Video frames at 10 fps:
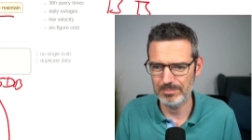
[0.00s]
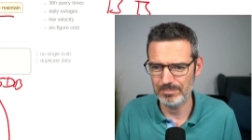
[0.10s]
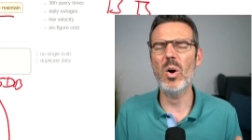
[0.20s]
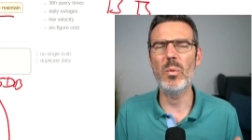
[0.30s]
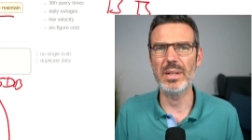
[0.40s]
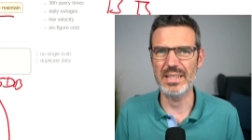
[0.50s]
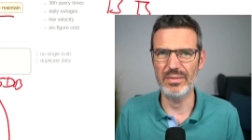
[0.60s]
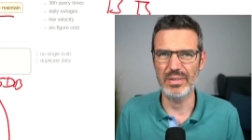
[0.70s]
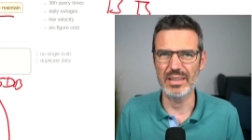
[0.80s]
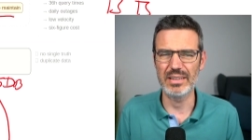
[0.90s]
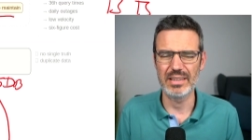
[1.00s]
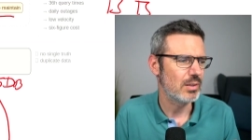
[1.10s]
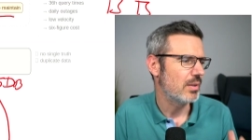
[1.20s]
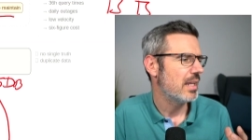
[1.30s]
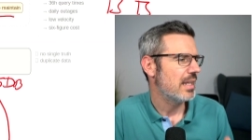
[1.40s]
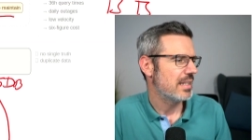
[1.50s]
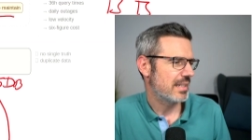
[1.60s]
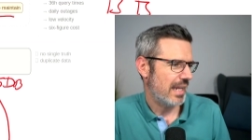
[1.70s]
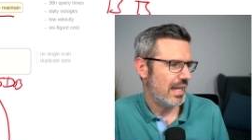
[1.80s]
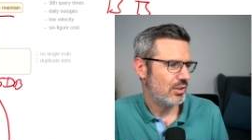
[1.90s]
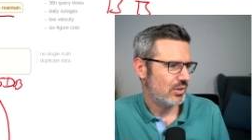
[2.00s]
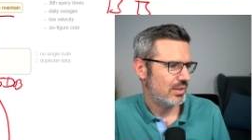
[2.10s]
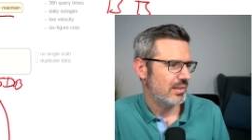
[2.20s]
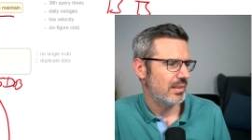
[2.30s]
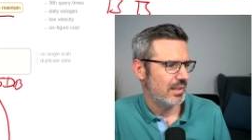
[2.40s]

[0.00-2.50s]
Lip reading: Always difficult. So scattered